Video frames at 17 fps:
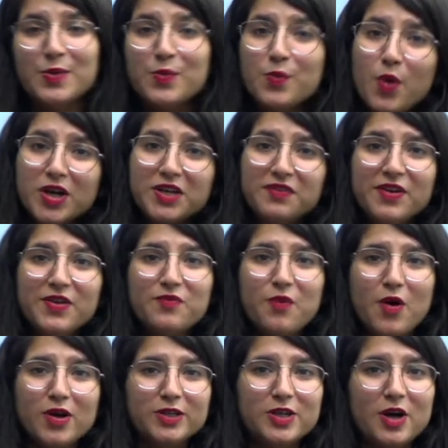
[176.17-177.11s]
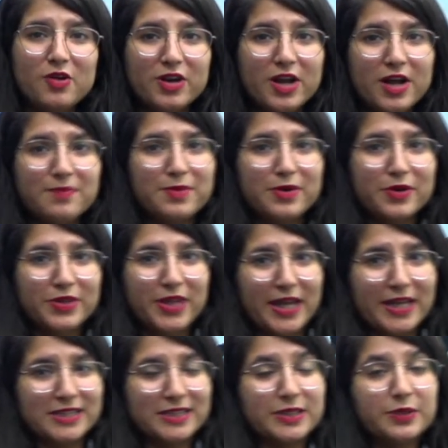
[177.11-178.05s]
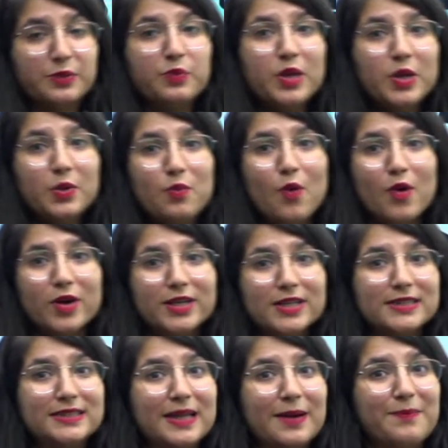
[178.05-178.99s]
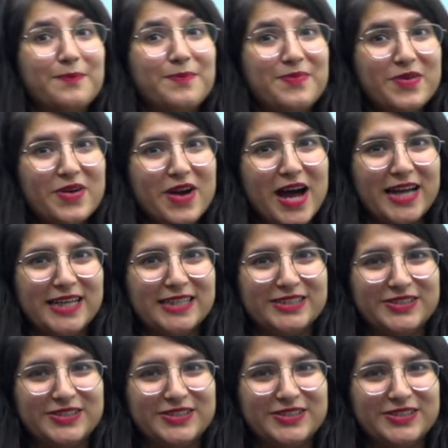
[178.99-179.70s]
What we want on our birthdays? We want a surprise,